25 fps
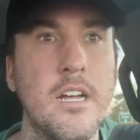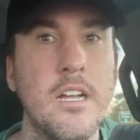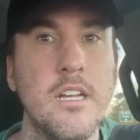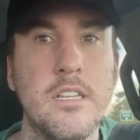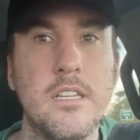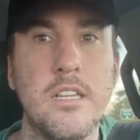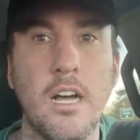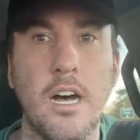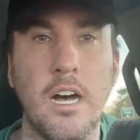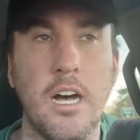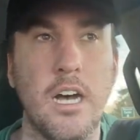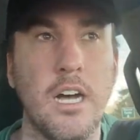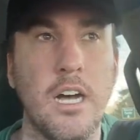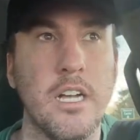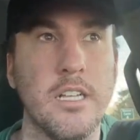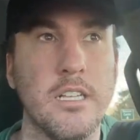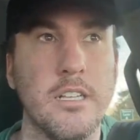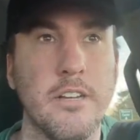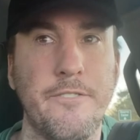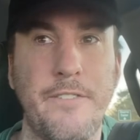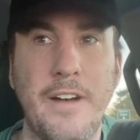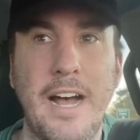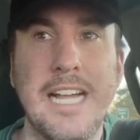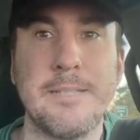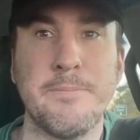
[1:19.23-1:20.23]
the, the
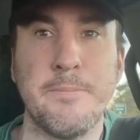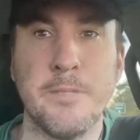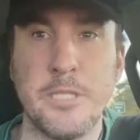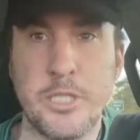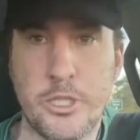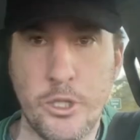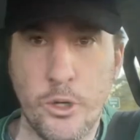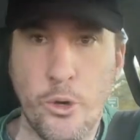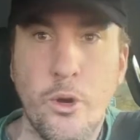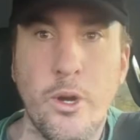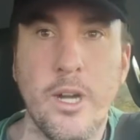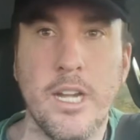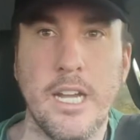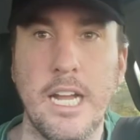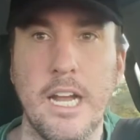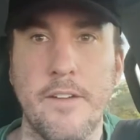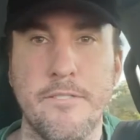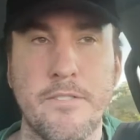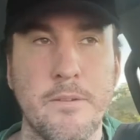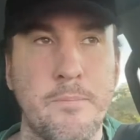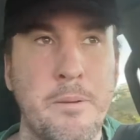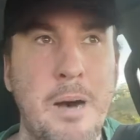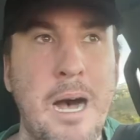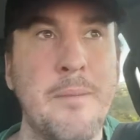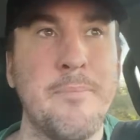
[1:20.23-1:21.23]
vast majority of
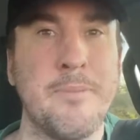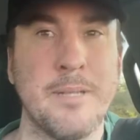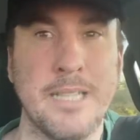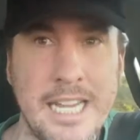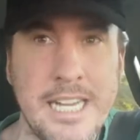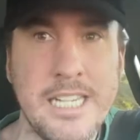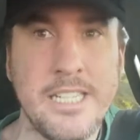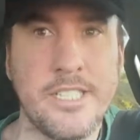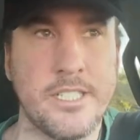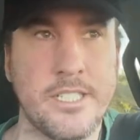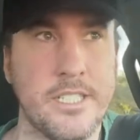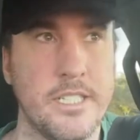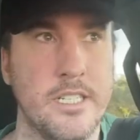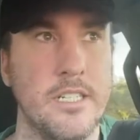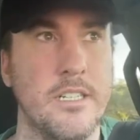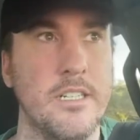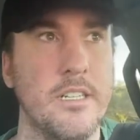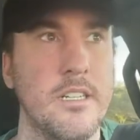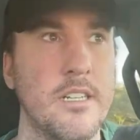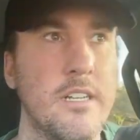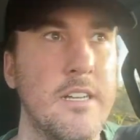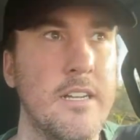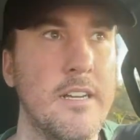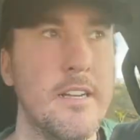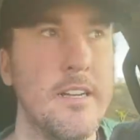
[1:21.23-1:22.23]
the
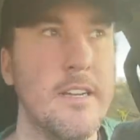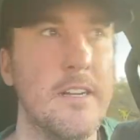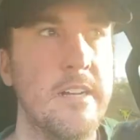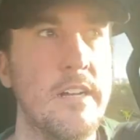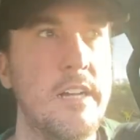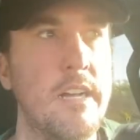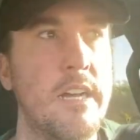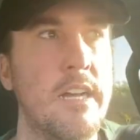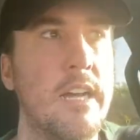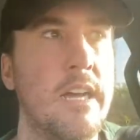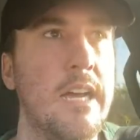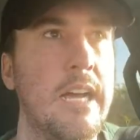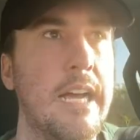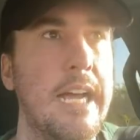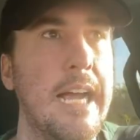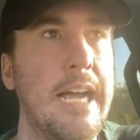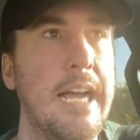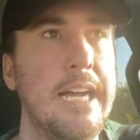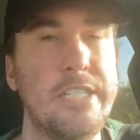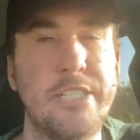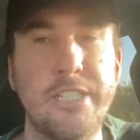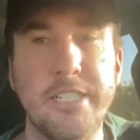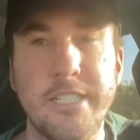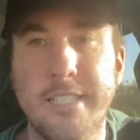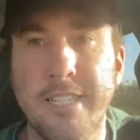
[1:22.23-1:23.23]
population.
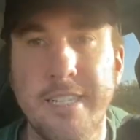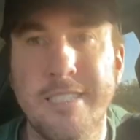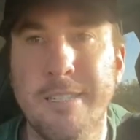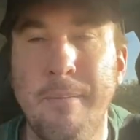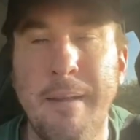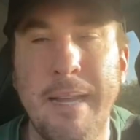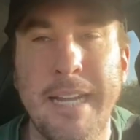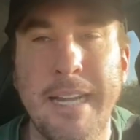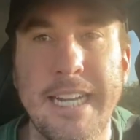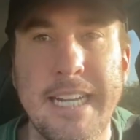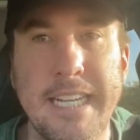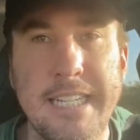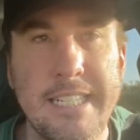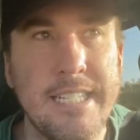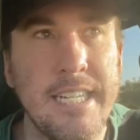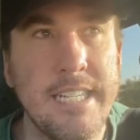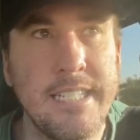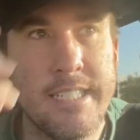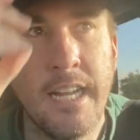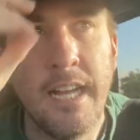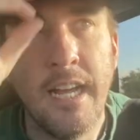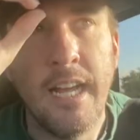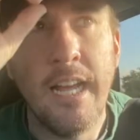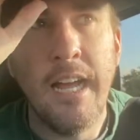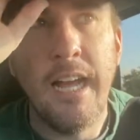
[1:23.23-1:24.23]
It just doesn't make any
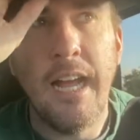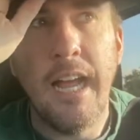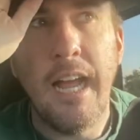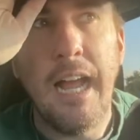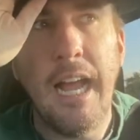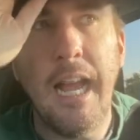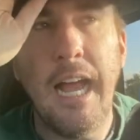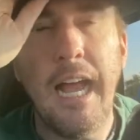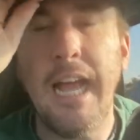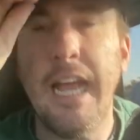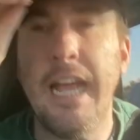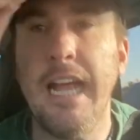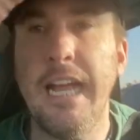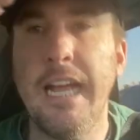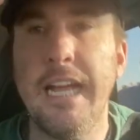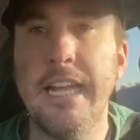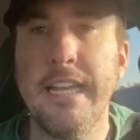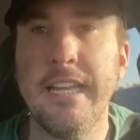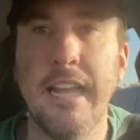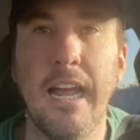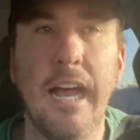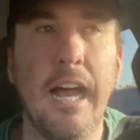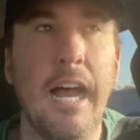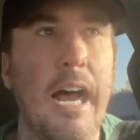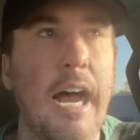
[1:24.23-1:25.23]
sense.
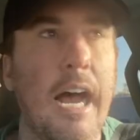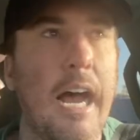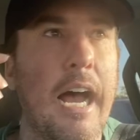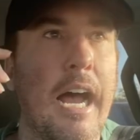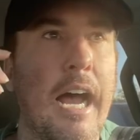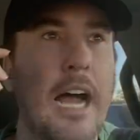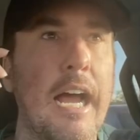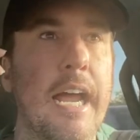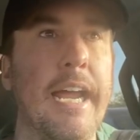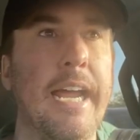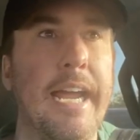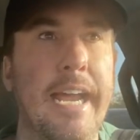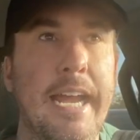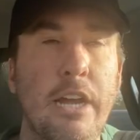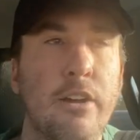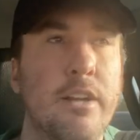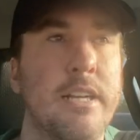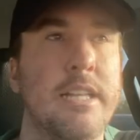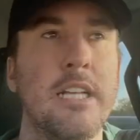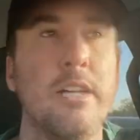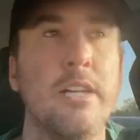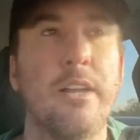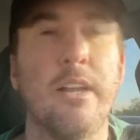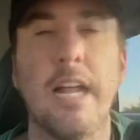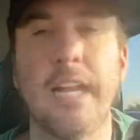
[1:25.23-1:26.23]
And here
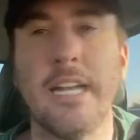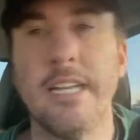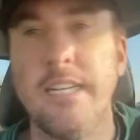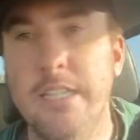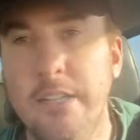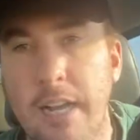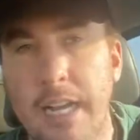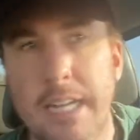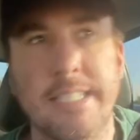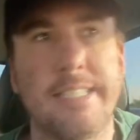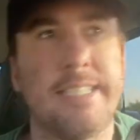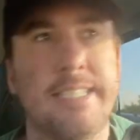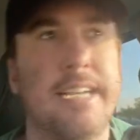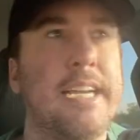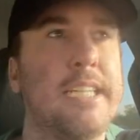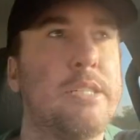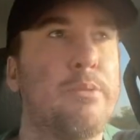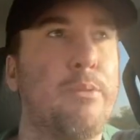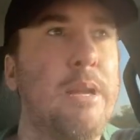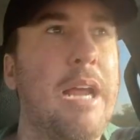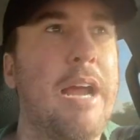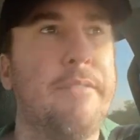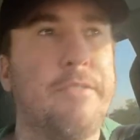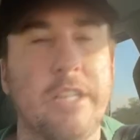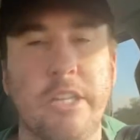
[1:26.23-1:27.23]
in the United States,
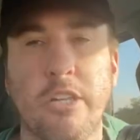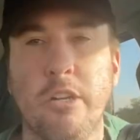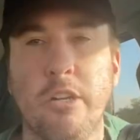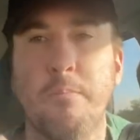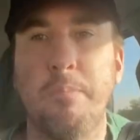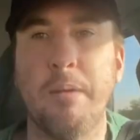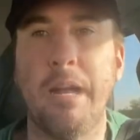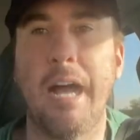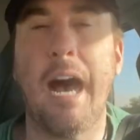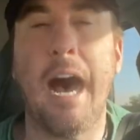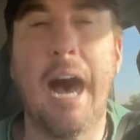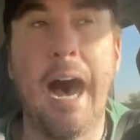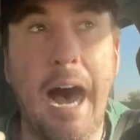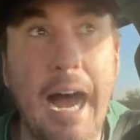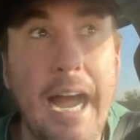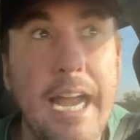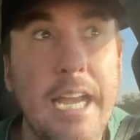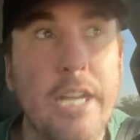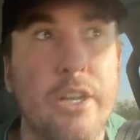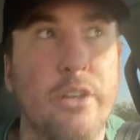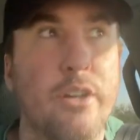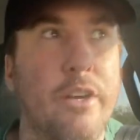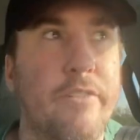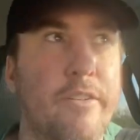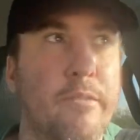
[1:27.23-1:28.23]
we have a little bit
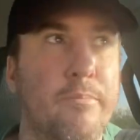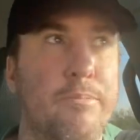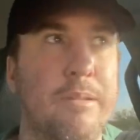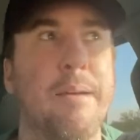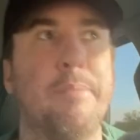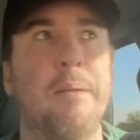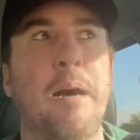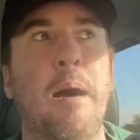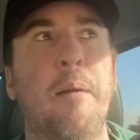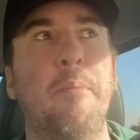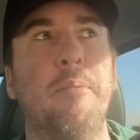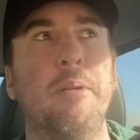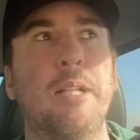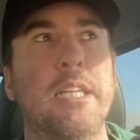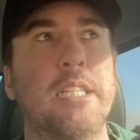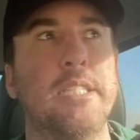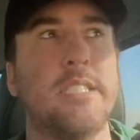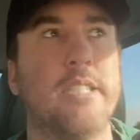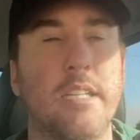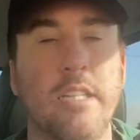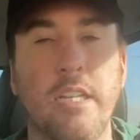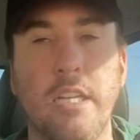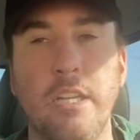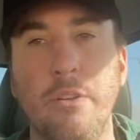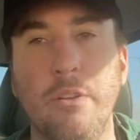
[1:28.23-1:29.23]
higher of a black
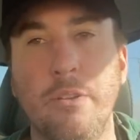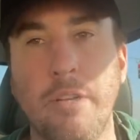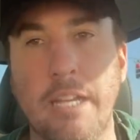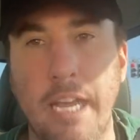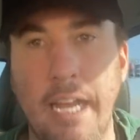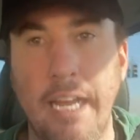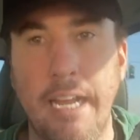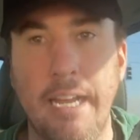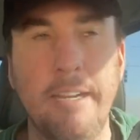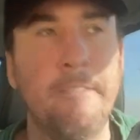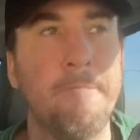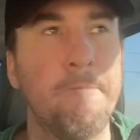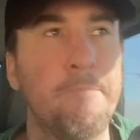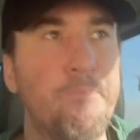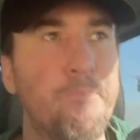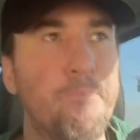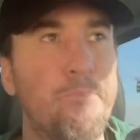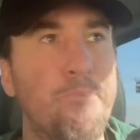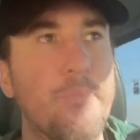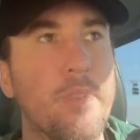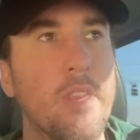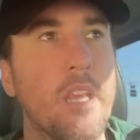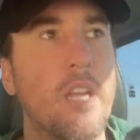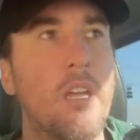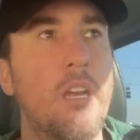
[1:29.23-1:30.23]
population than the UK.
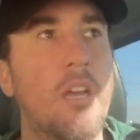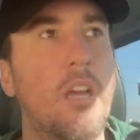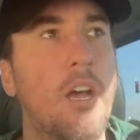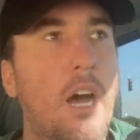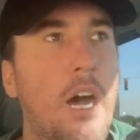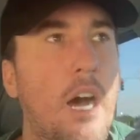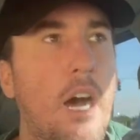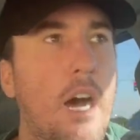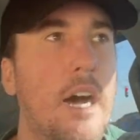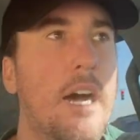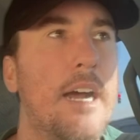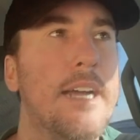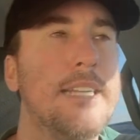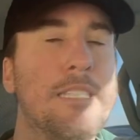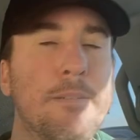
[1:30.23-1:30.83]
Uh, it's